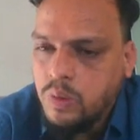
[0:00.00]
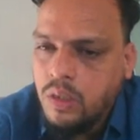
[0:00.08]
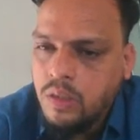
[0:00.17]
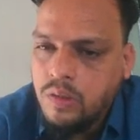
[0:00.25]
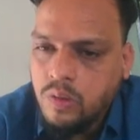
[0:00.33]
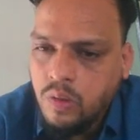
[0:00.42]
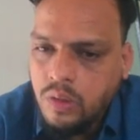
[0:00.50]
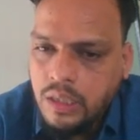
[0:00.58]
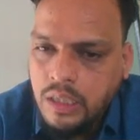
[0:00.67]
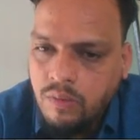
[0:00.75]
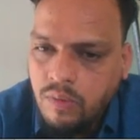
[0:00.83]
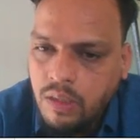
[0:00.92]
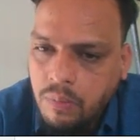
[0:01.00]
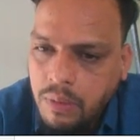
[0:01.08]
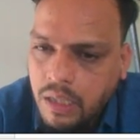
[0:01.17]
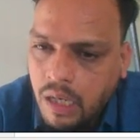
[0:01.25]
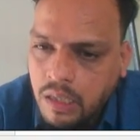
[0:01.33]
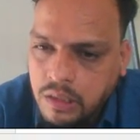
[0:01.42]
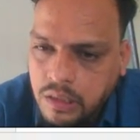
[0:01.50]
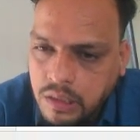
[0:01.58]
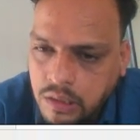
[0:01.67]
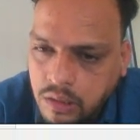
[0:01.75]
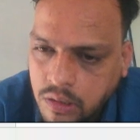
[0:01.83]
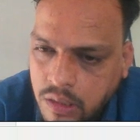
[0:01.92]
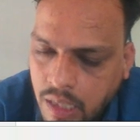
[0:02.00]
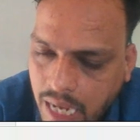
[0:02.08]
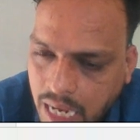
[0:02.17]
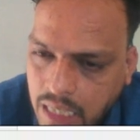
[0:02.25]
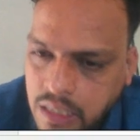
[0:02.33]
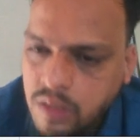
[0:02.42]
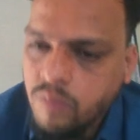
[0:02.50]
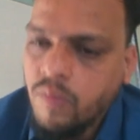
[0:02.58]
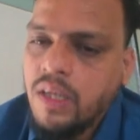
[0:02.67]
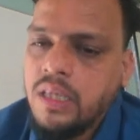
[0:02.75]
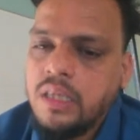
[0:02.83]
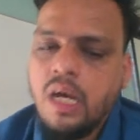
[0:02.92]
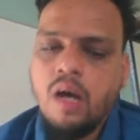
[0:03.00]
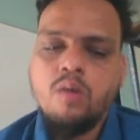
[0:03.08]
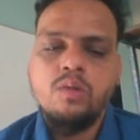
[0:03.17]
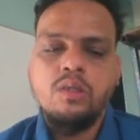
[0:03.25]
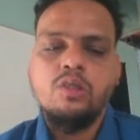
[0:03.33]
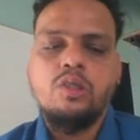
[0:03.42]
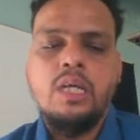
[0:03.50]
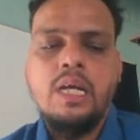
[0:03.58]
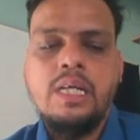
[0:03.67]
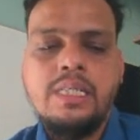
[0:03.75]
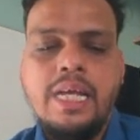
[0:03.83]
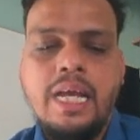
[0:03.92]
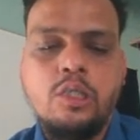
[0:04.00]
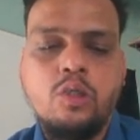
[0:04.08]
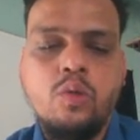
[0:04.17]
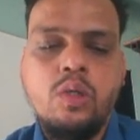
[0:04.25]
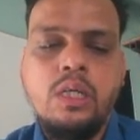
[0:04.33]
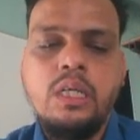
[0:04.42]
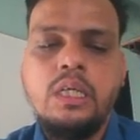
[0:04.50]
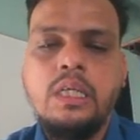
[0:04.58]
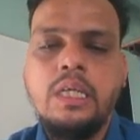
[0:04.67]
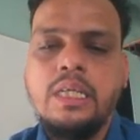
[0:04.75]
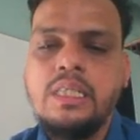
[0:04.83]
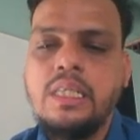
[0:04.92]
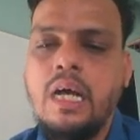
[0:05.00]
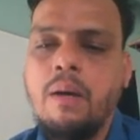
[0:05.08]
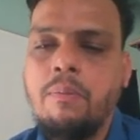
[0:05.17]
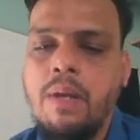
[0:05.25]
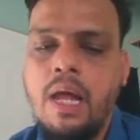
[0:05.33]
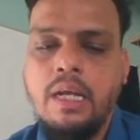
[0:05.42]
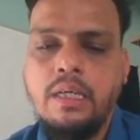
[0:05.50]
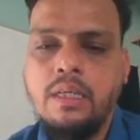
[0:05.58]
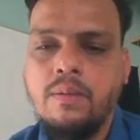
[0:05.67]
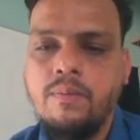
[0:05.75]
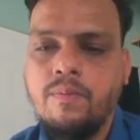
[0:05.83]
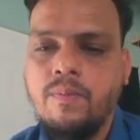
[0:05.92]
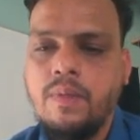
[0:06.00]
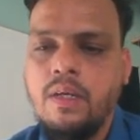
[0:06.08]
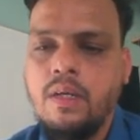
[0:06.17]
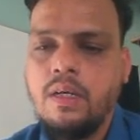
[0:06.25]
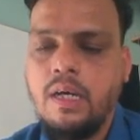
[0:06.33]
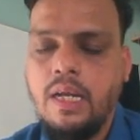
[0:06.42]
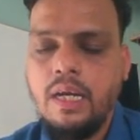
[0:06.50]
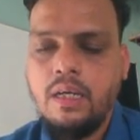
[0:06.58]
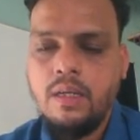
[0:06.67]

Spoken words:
So it will be considered as 1000 shares actually he is applied. Correct?